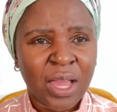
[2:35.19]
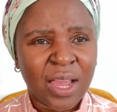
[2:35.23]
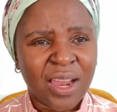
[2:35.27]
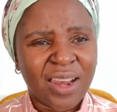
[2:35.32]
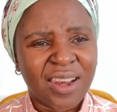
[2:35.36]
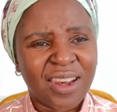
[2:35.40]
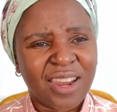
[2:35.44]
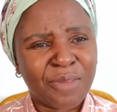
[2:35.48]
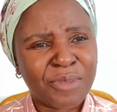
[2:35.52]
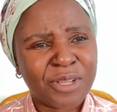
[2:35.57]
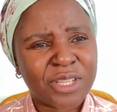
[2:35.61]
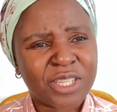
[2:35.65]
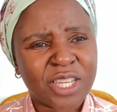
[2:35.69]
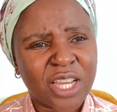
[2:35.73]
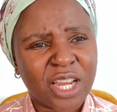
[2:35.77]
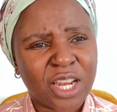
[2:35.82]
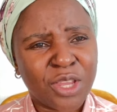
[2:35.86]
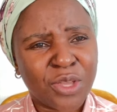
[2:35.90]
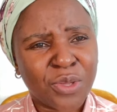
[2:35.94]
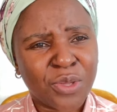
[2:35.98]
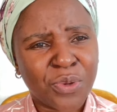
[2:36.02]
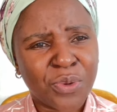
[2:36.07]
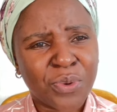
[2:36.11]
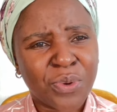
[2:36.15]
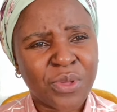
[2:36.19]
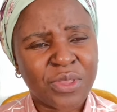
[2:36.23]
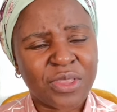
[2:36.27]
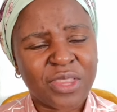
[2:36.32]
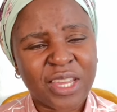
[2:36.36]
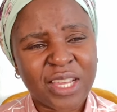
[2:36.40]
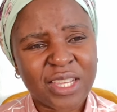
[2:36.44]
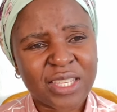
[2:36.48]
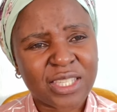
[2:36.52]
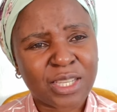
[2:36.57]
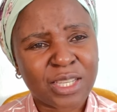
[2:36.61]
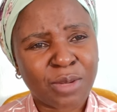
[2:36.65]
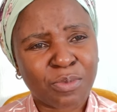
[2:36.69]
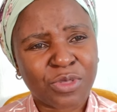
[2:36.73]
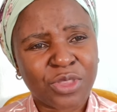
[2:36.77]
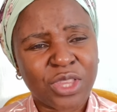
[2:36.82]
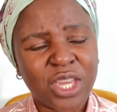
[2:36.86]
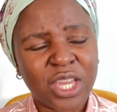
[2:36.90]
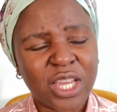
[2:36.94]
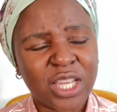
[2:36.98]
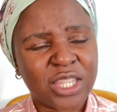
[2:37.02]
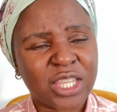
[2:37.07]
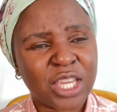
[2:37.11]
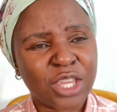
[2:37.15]
Let me tell you, there's
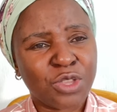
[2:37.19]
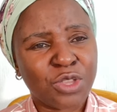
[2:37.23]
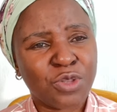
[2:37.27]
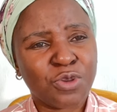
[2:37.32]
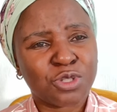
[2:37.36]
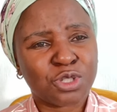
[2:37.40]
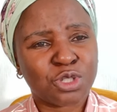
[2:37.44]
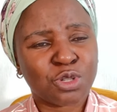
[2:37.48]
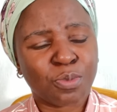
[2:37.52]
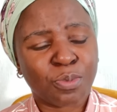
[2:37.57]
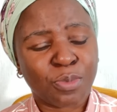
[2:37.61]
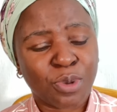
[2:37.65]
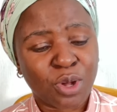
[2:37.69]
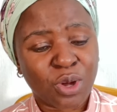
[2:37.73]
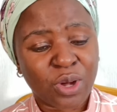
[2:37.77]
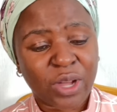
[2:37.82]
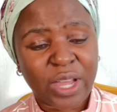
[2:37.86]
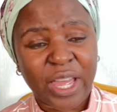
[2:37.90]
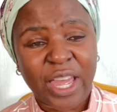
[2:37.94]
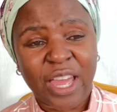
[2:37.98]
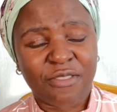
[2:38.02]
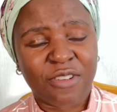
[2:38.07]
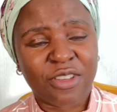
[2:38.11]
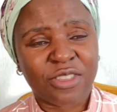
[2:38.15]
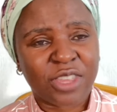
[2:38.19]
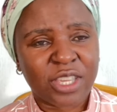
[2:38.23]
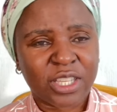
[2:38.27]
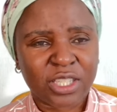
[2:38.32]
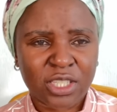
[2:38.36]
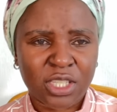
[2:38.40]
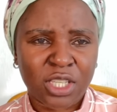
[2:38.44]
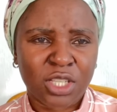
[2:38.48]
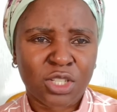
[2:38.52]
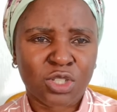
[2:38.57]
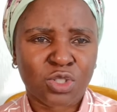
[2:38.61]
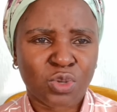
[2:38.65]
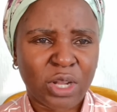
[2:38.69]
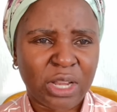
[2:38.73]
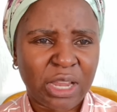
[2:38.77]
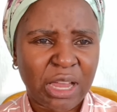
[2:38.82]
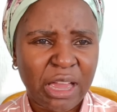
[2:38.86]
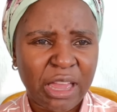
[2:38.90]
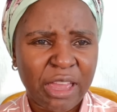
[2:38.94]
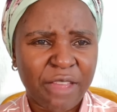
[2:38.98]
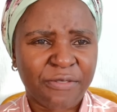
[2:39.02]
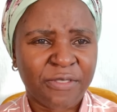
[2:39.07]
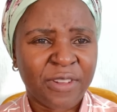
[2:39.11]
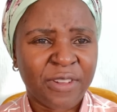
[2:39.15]
something they use to block everything into your
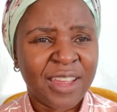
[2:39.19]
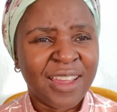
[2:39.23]
life.